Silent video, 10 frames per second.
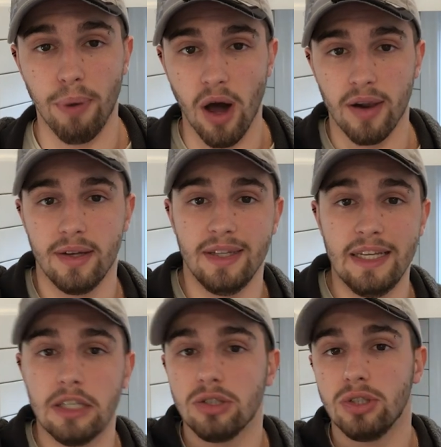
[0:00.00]
pollen
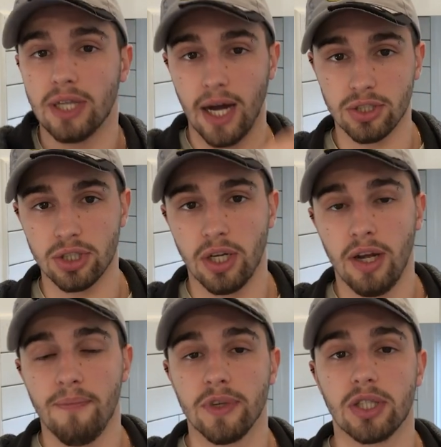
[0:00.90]
needs to touch
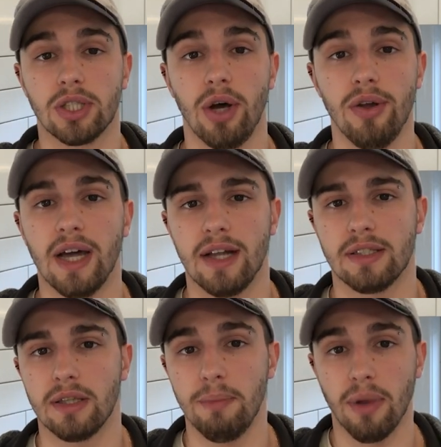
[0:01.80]
so
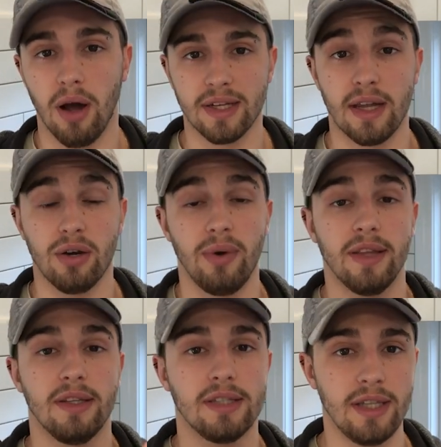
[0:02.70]
that the plant can
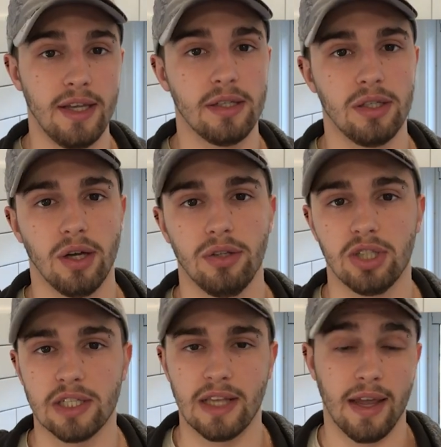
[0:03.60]
create the seeds. You know,
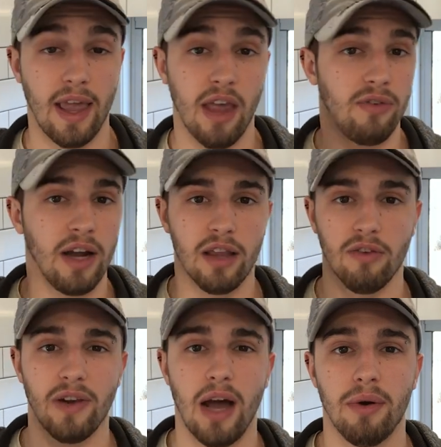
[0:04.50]
just like every other
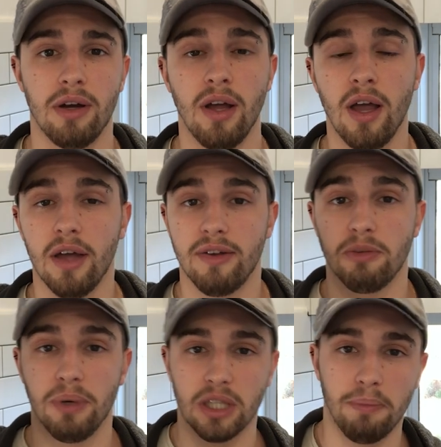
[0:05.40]
flower, you have
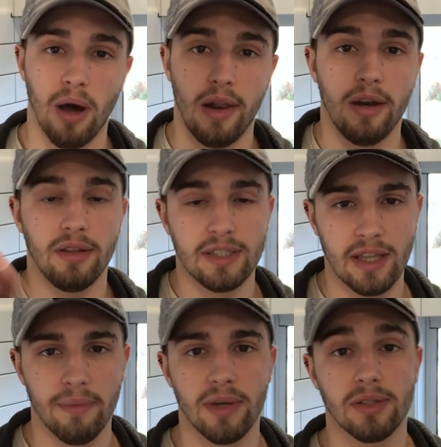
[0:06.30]
to put the pollen on the
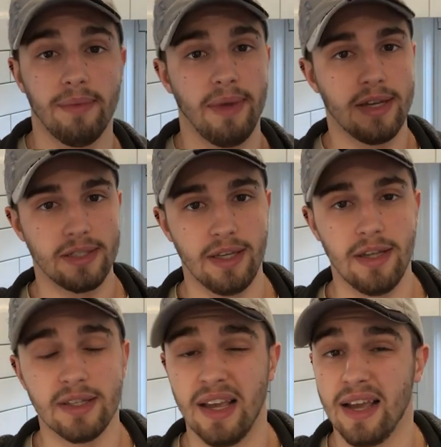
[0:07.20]
stigma so it makes
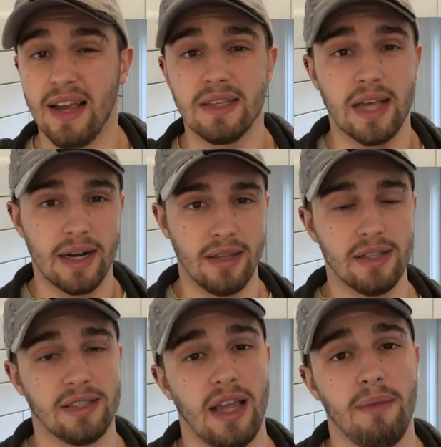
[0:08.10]
seeds, exactly the
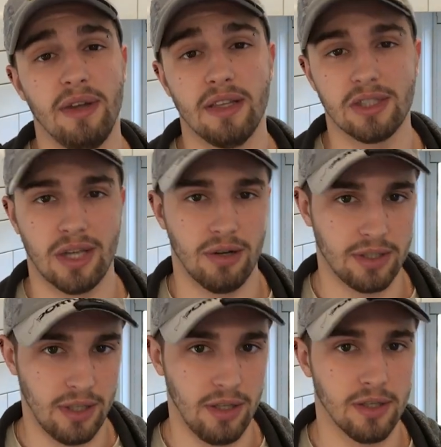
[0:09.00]
same in the
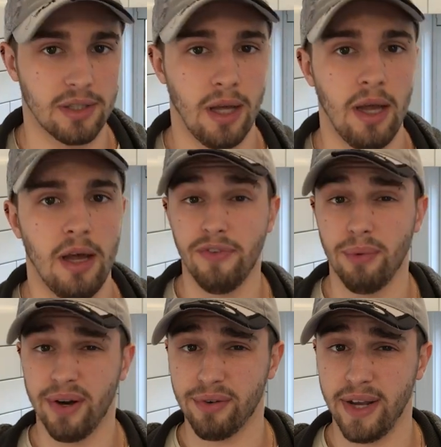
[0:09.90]
sarracenias. So if you
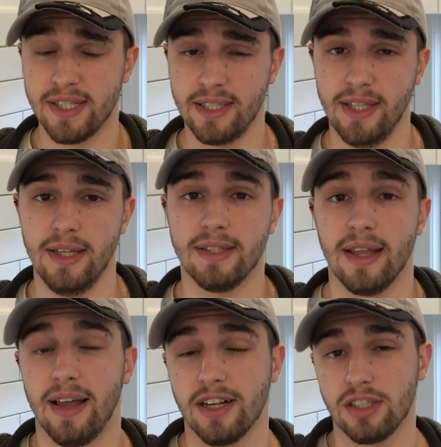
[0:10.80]
want to create seeds,
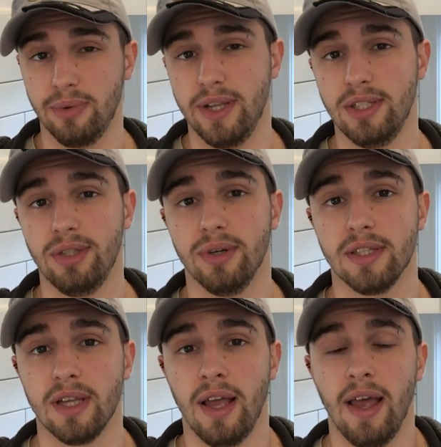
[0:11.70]
that's the way to do
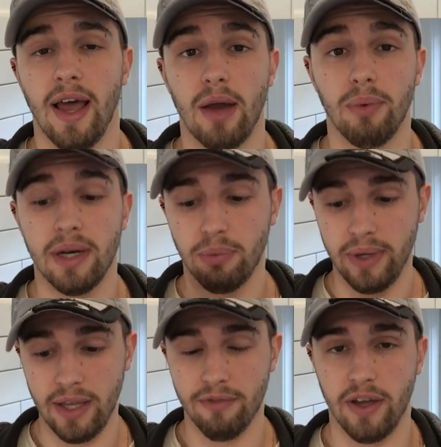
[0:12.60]
it. And when
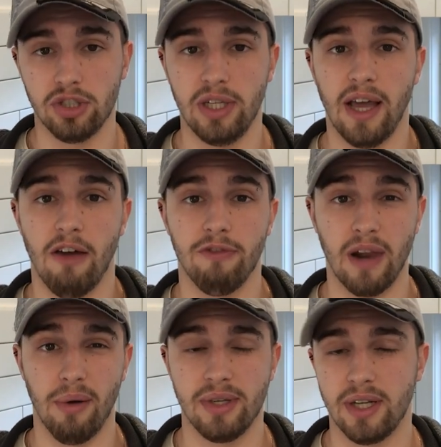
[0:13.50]
we eventually have
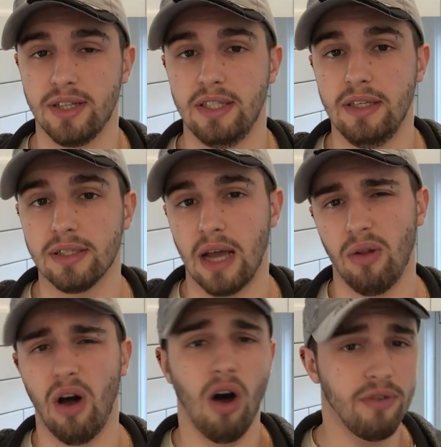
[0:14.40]
flowering sarracenias,
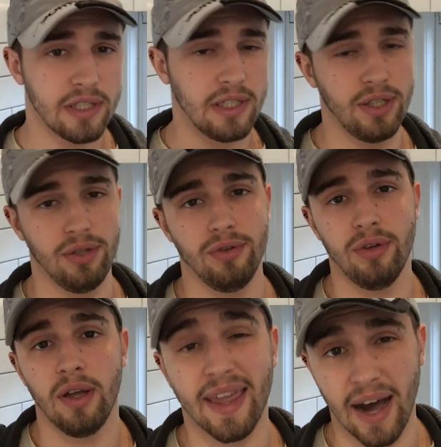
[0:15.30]
I'll obviously
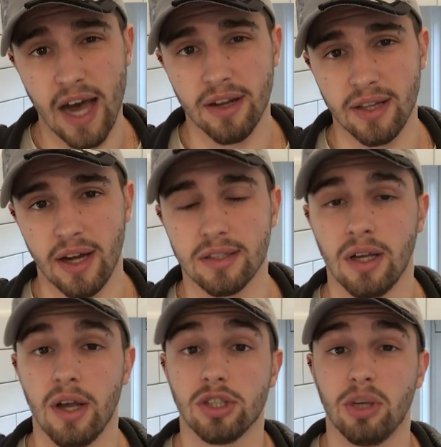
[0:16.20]
do a guide on that.
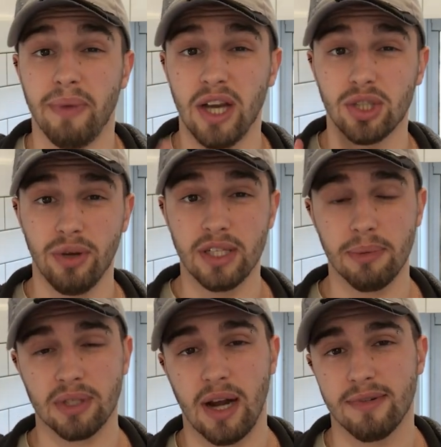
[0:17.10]
So make sure you
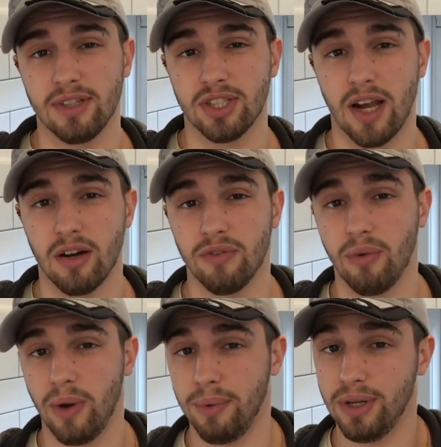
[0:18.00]
subscribe to the channel
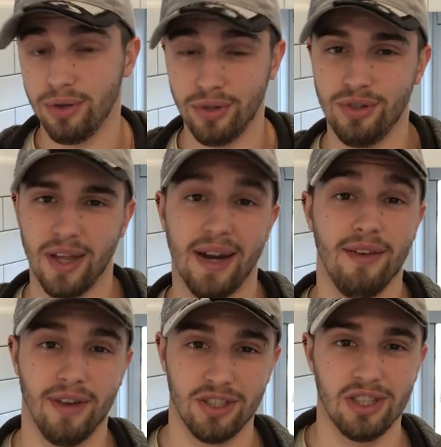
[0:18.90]
for when we do do that
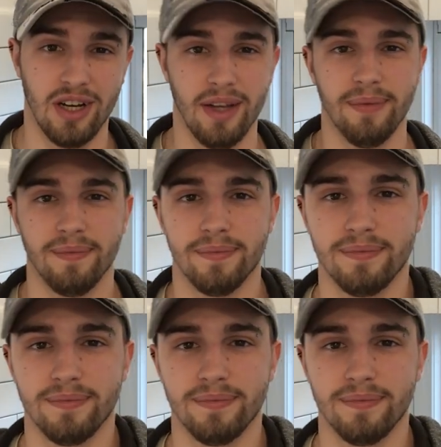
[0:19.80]
eventually.